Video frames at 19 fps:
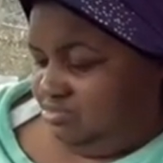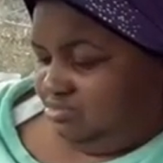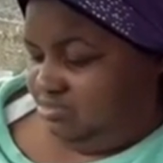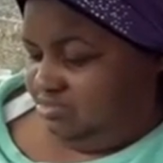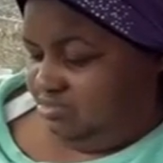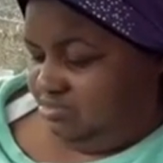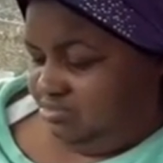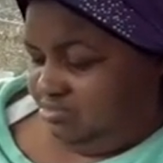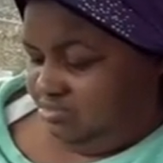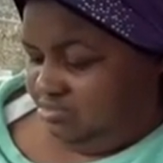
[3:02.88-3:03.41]

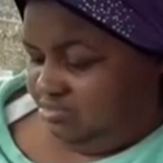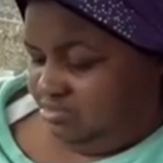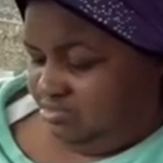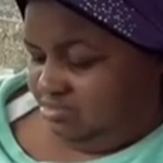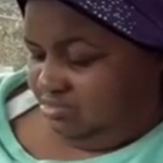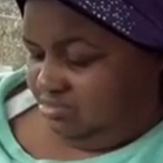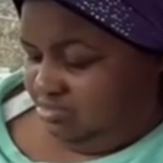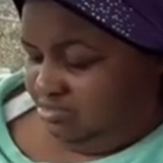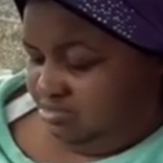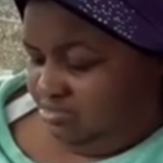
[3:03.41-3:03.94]

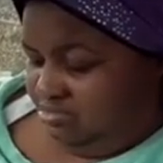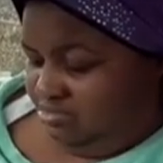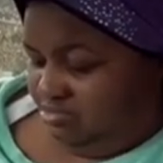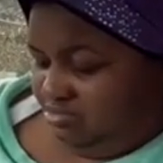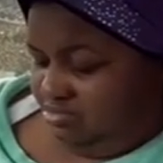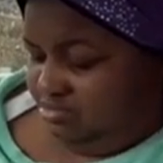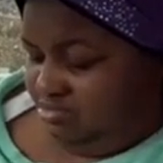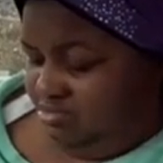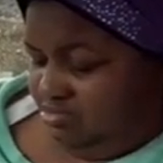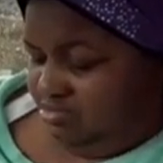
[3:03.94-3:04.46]

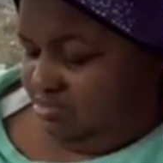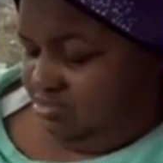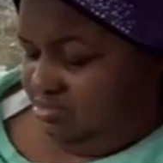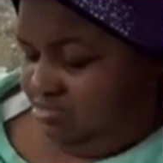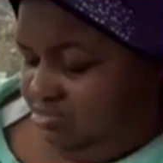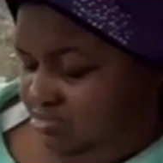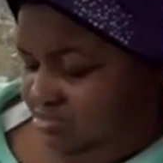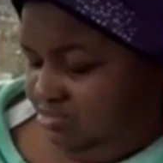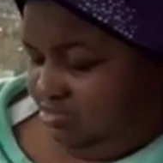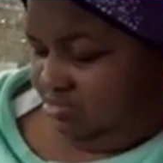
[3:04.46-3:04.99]

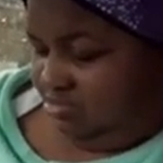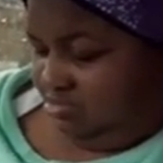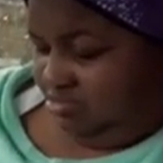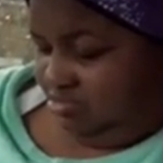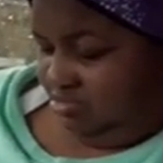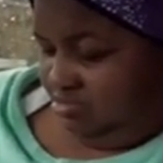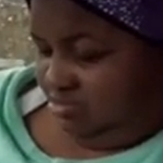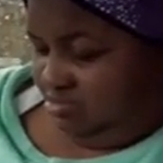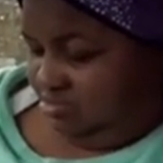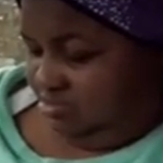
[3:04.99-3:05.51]

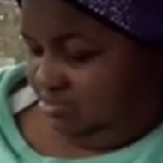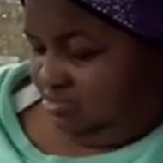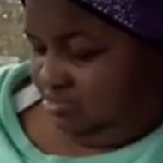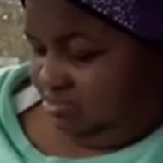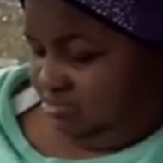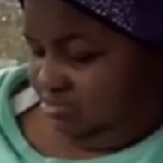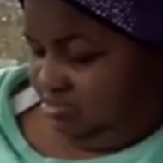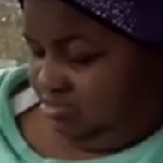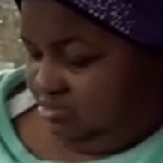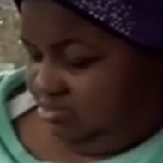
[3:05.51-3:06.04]

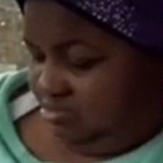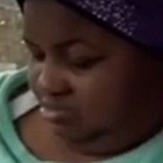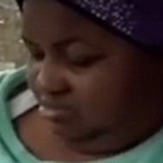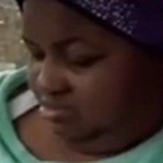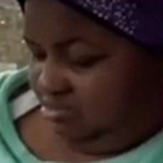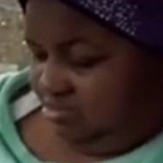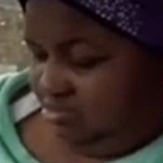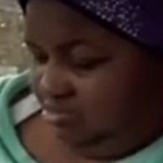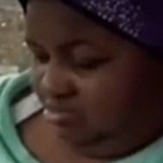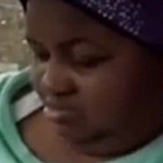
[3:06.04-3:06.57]

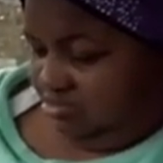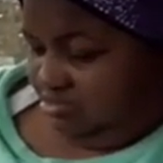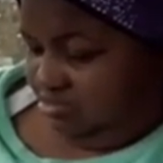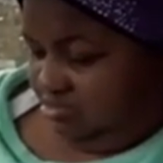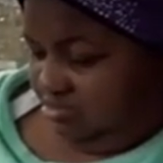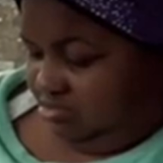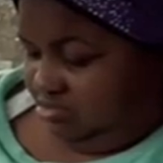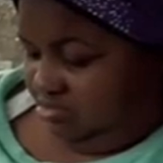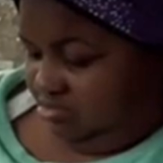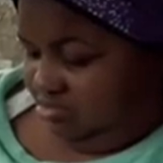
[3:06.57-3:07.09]

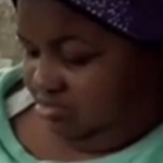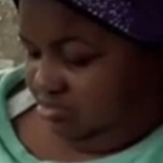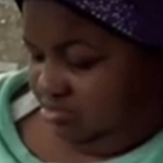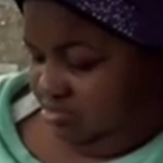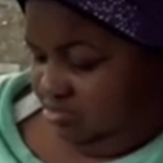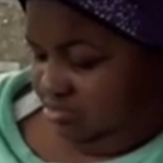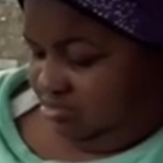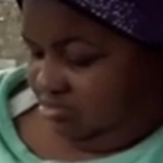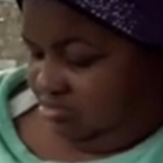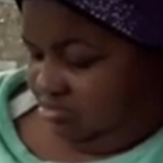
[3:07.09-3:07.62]

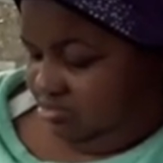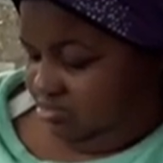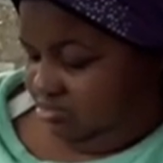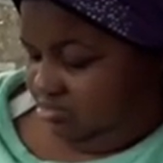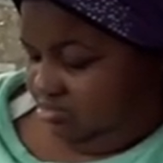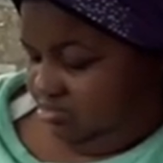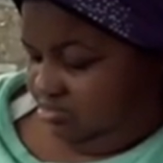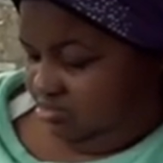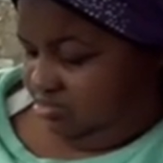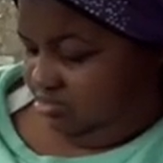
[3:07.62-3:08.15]

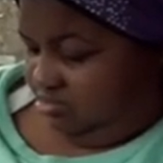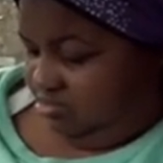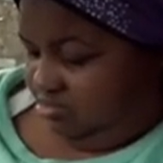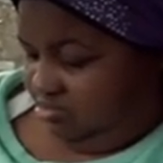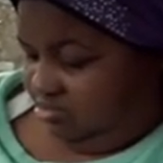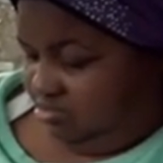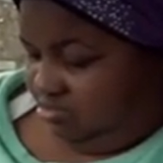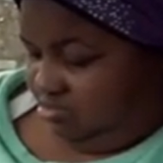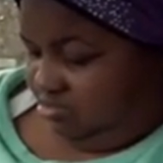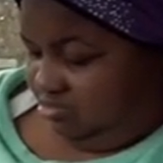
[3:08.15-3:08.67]

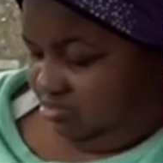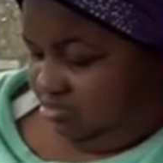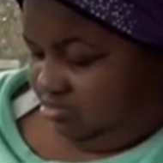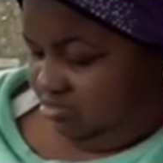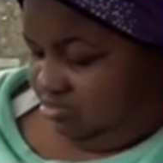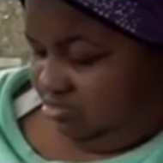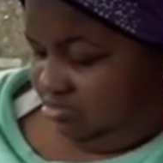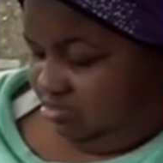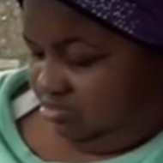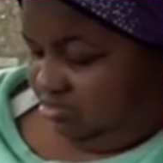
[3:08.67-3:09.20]

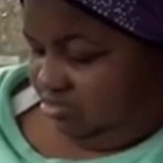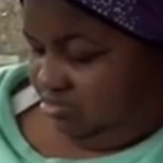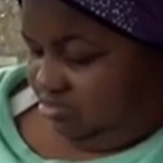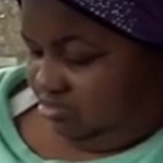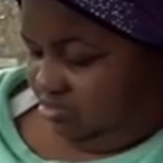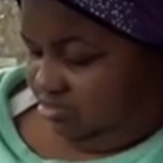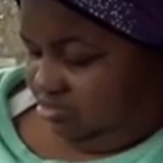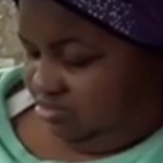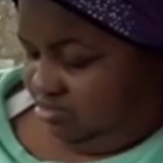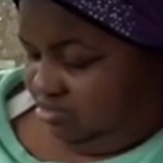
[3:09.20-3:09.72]

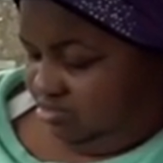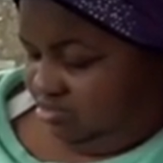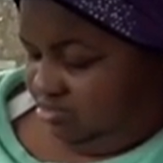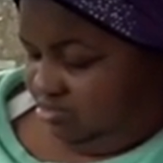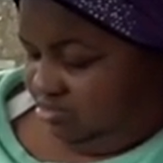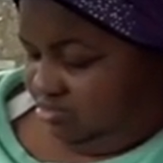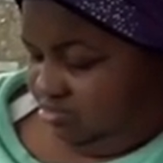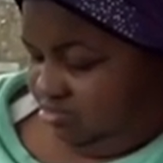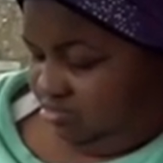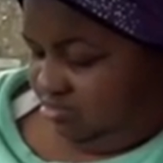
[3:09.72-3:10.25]

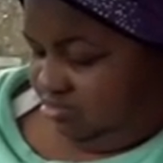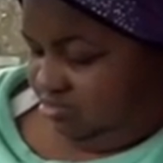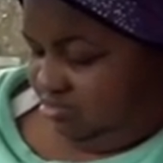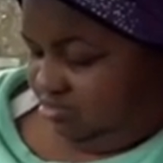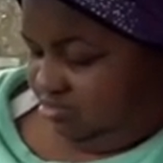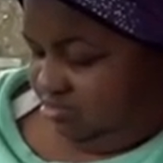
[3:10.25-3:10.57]
[no speech]